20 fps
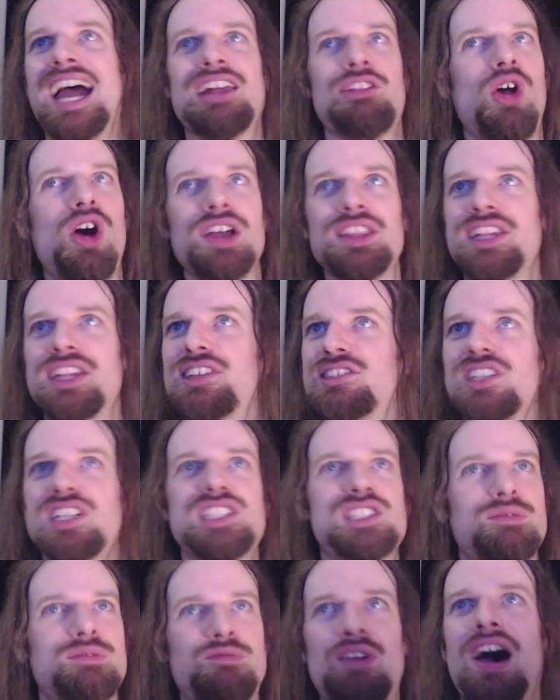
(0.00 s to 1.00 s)
Long
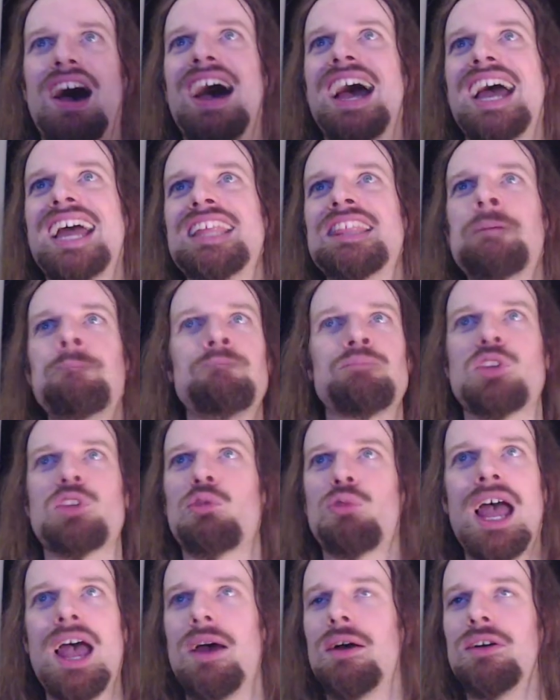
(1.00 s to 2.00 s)
distance, fine.
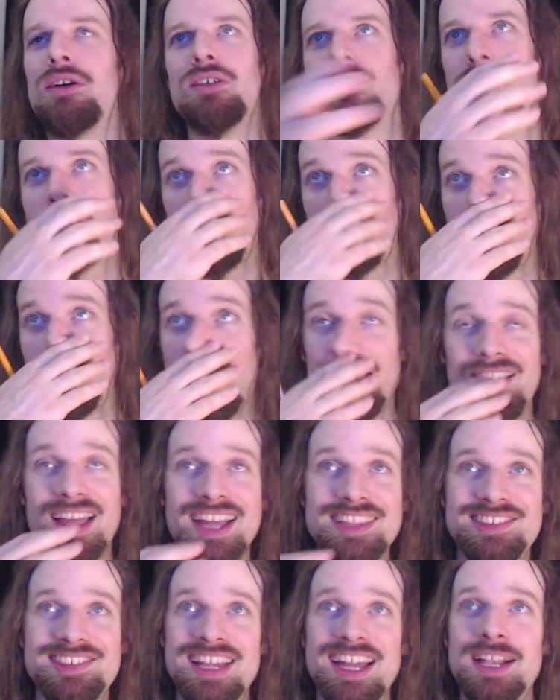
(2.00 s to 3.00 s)

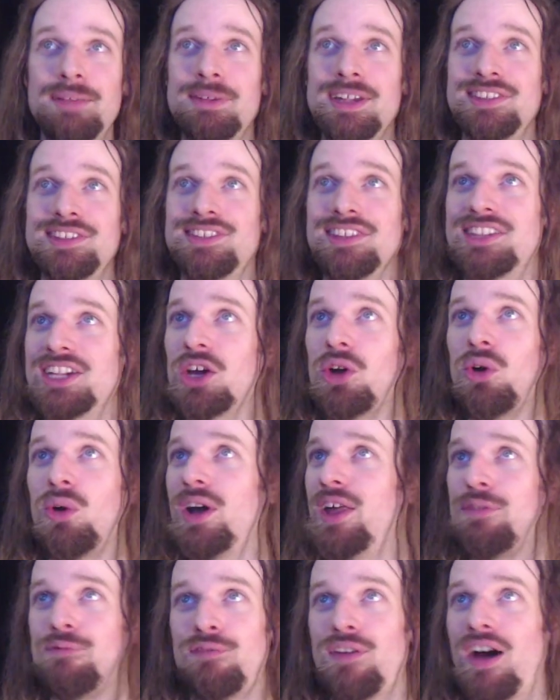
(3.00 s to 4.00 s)
Lots of enemies to deal
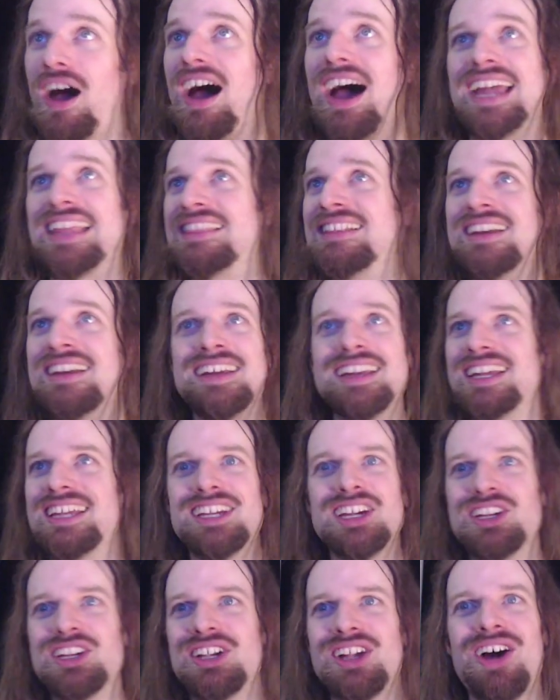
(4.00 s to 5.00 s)
with, fine.
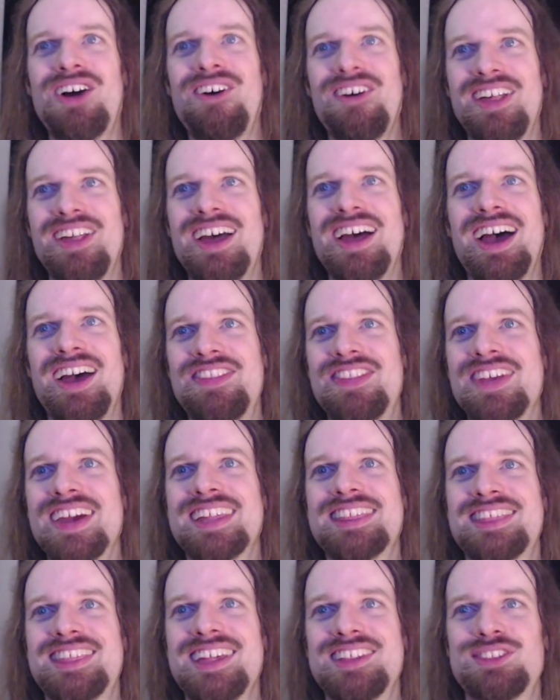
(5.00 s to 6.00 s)
I think
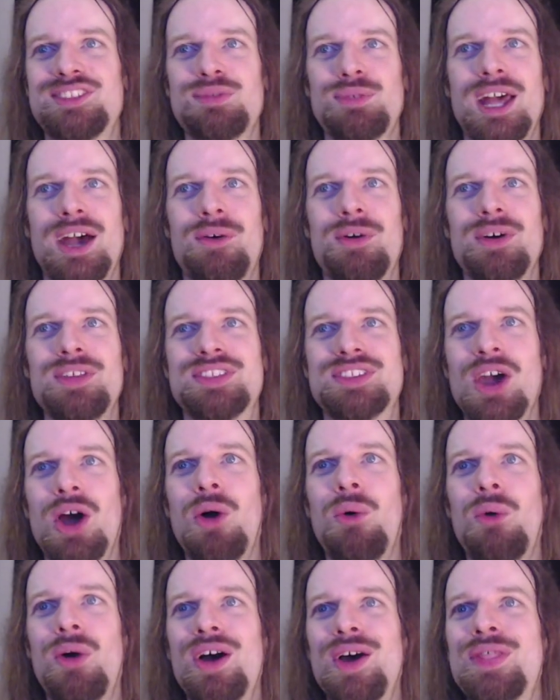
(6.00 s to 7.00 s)
that's what I would
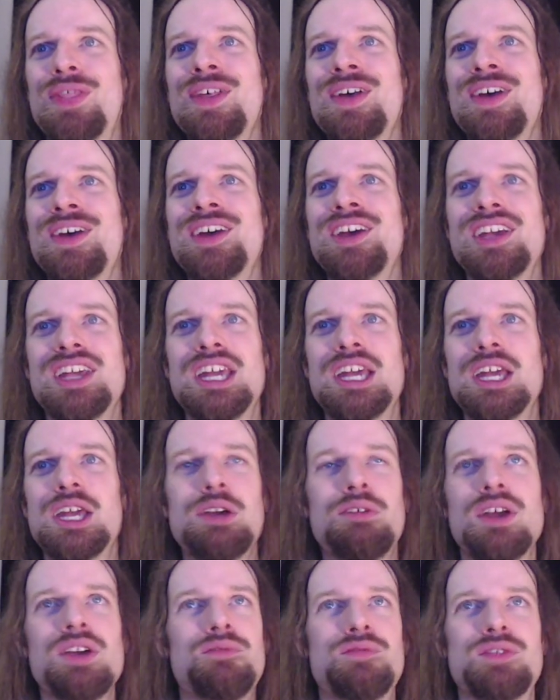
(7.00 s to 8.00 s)
go with.
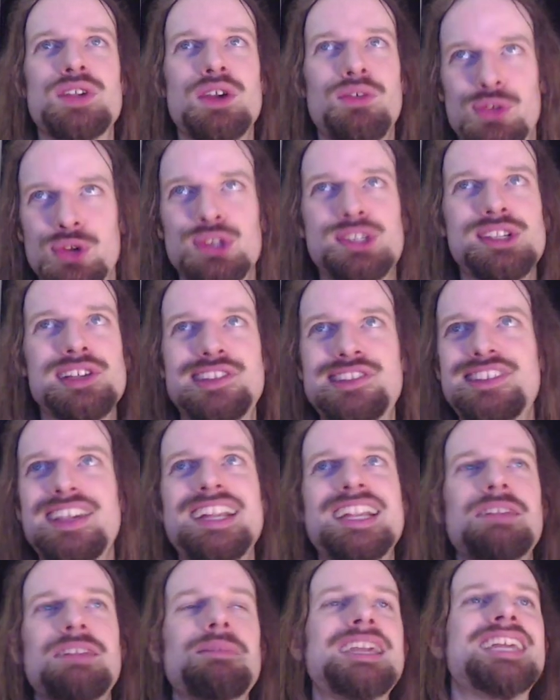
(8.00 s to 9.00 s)
If you're just
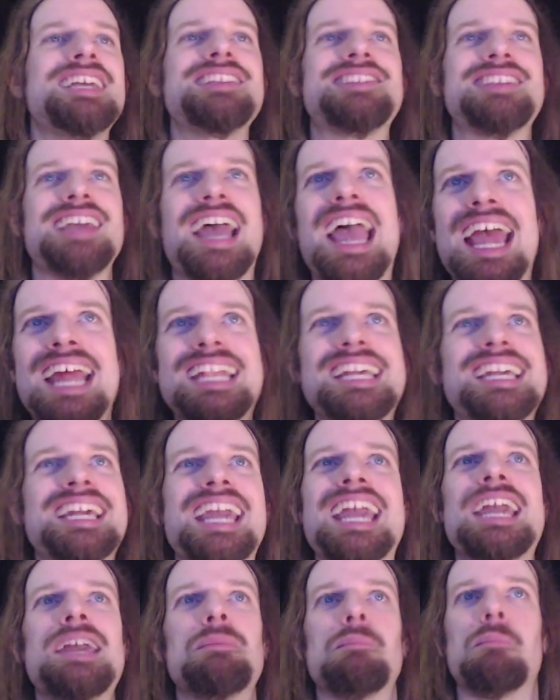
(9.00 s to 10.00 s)
sending me into any
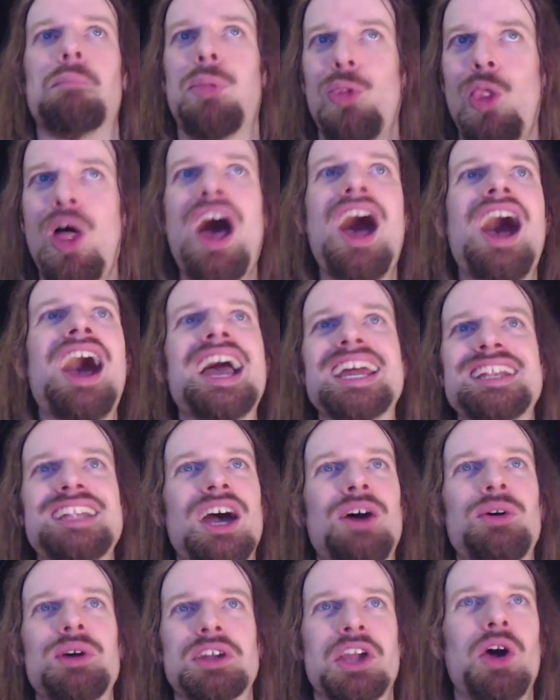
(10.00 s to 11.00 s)
game blind,
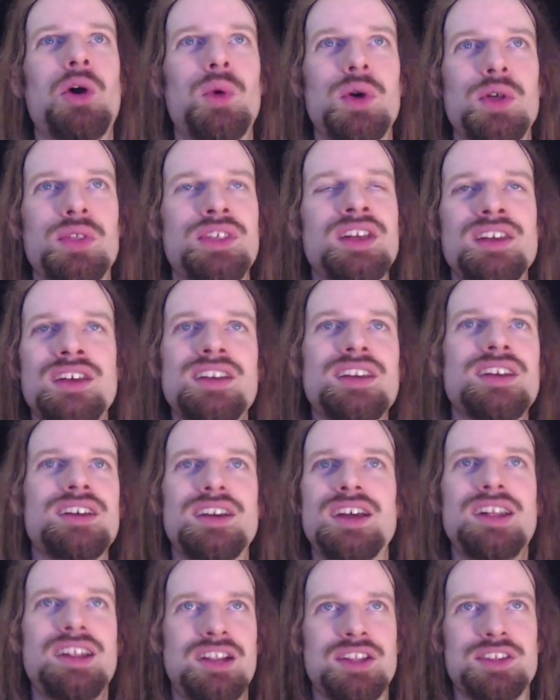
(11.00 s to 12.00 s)
I would go with
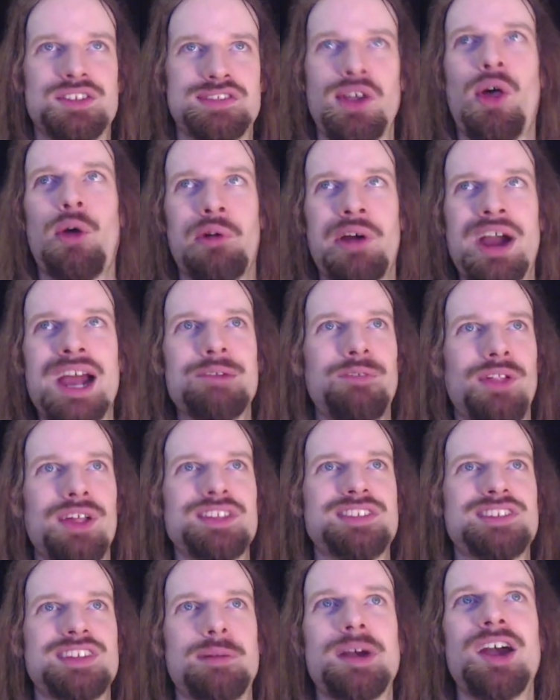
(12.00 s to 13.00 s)
an assault rifle on
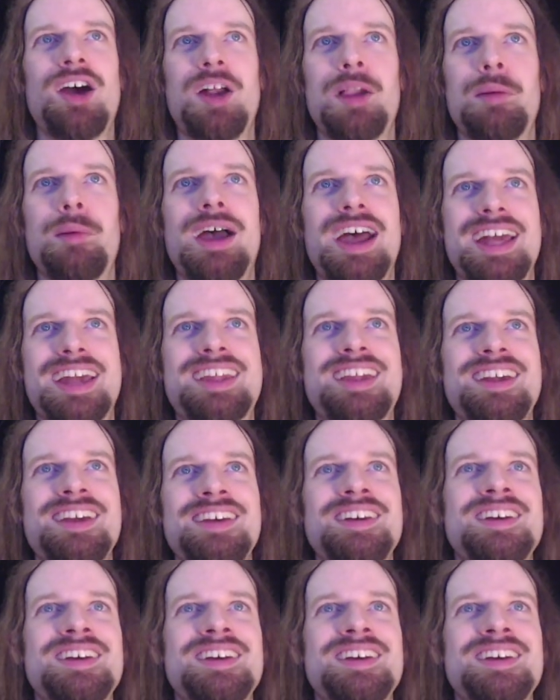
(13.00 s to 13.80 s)
semi-automatic.